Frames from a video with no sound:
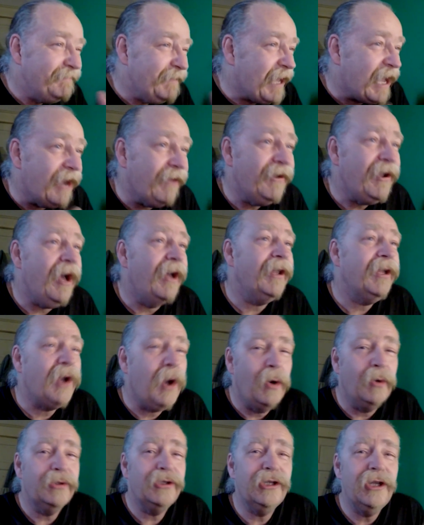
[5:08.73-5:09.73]
carry on a
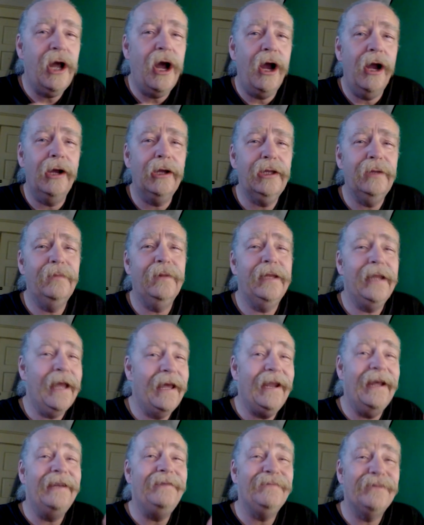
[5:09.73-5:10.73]
cogent argument,
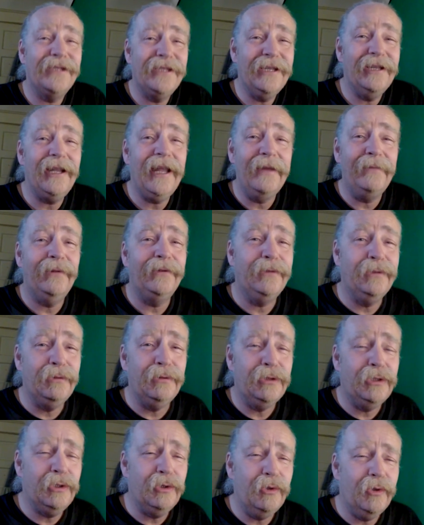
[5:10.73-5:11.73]
and I'm still able to
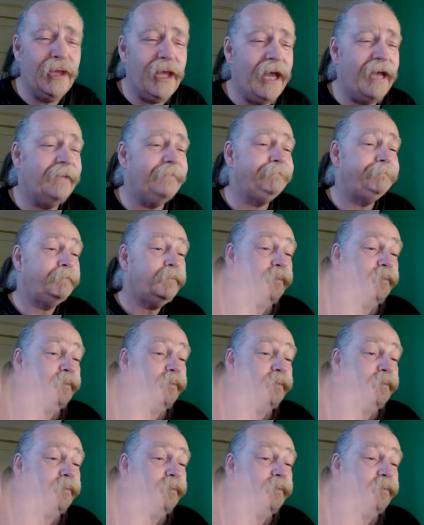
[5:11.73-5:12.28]
do that.